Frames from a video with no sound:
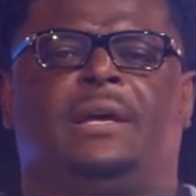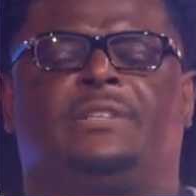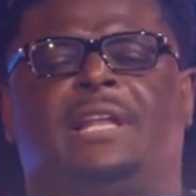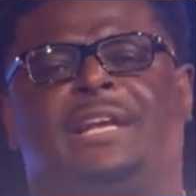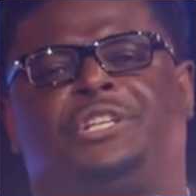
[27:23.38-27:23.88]

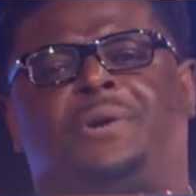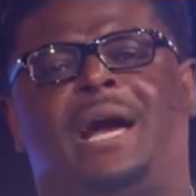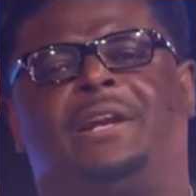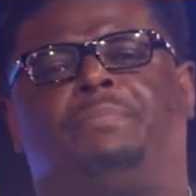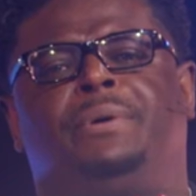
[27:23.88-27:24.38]
it's like
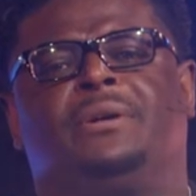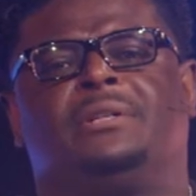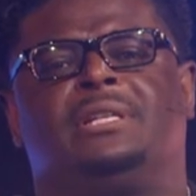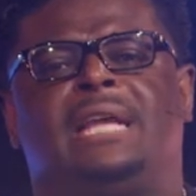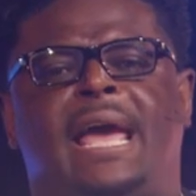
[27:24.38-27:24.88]
trying to
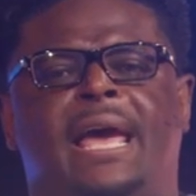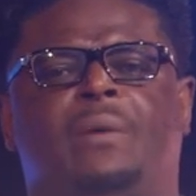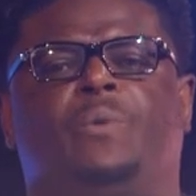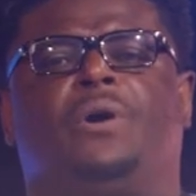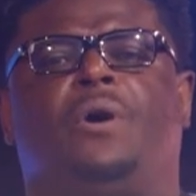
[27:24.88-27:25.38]
build a
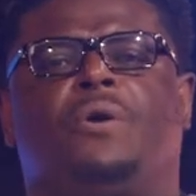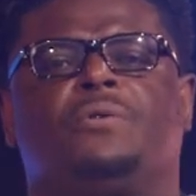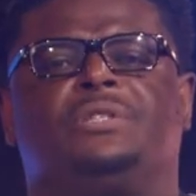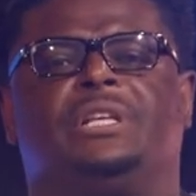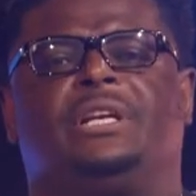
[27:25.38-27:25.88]
dam with
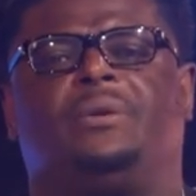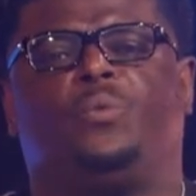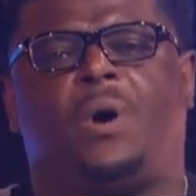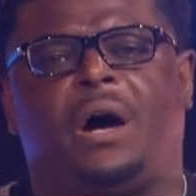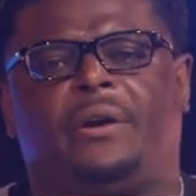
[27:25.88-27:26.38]
holes in it
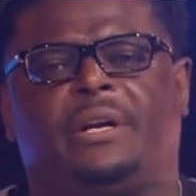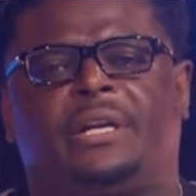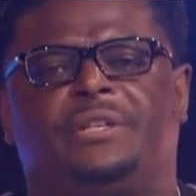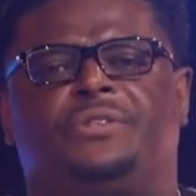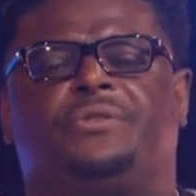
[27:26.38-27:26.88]
and water
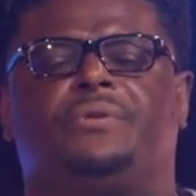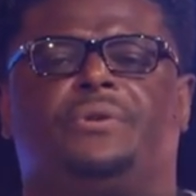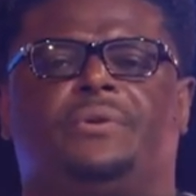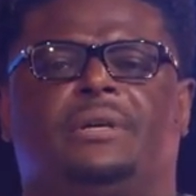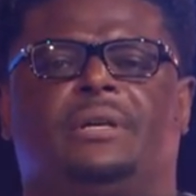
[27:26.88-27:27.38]
gets
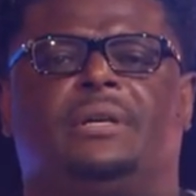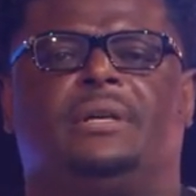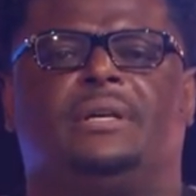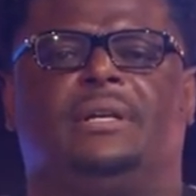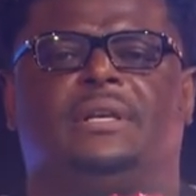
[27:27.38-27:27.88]
through.
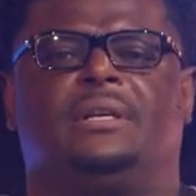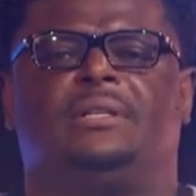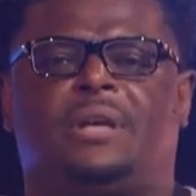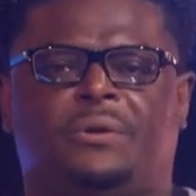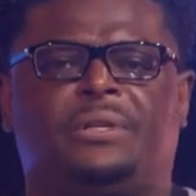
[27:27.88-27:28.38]

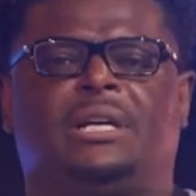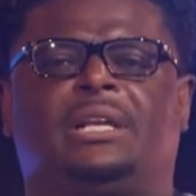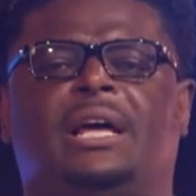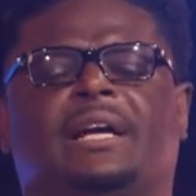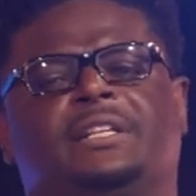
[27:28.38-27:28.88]
Don't
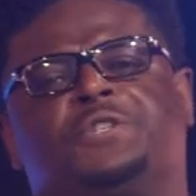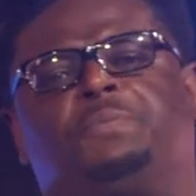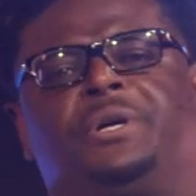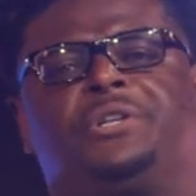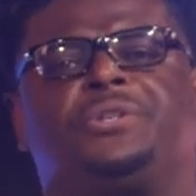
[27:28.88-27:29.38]
neglect the
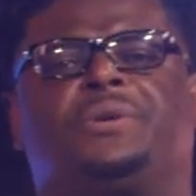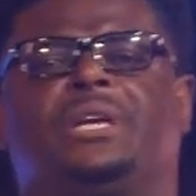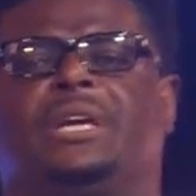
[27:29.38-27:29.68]
spiritual